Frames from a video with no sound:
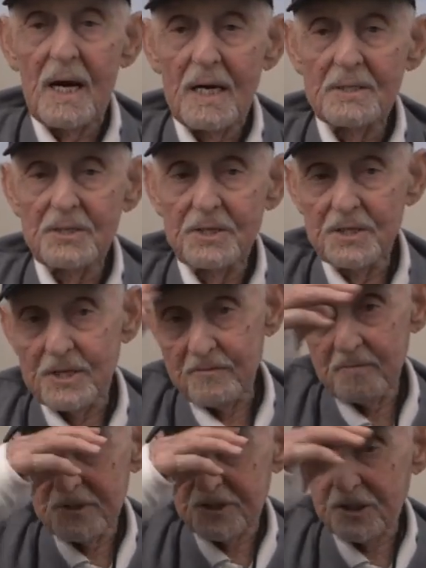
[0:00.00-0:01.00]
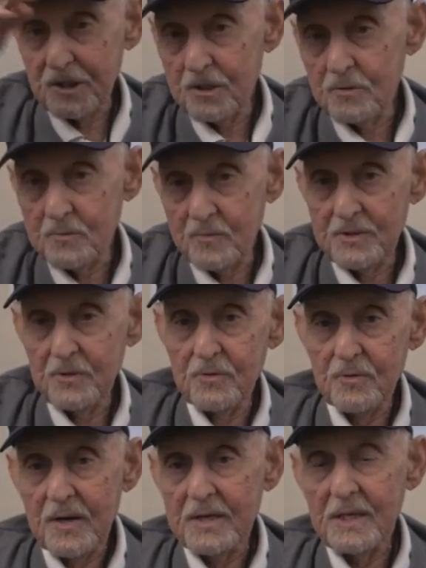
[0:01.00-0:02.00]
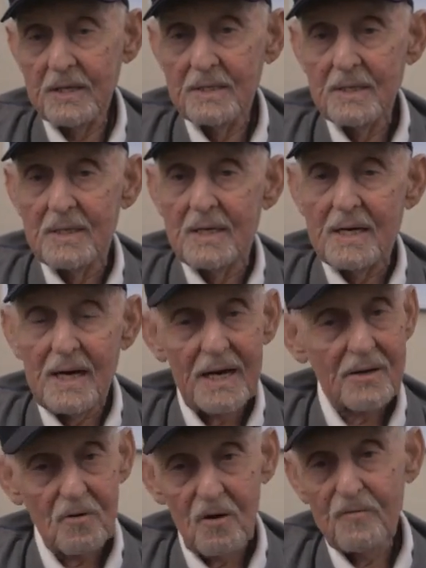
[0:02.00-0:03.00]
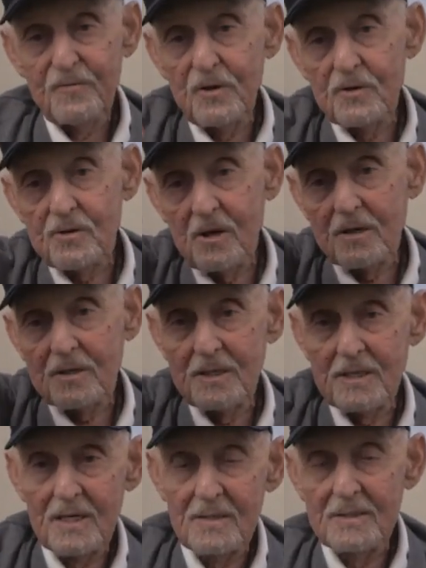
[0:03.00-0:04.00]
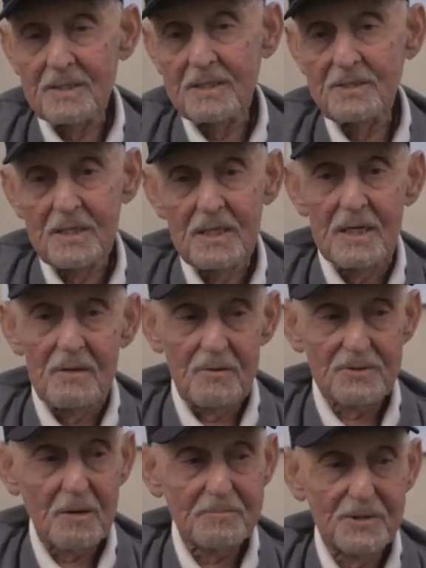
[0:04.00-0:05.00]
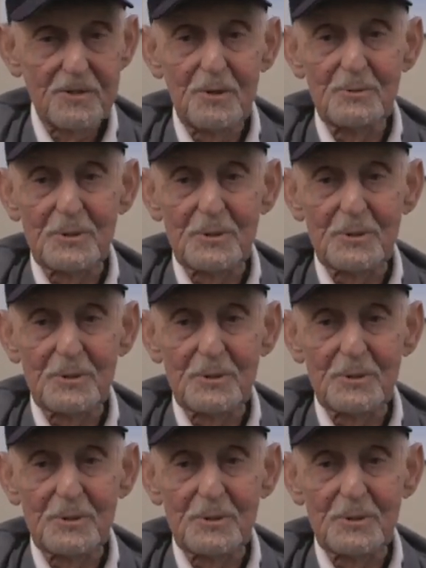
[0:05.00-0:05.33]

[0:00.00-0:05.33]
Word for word: and you'd give them a salute when you were ready, and off you took, you know, and then you, it was up to you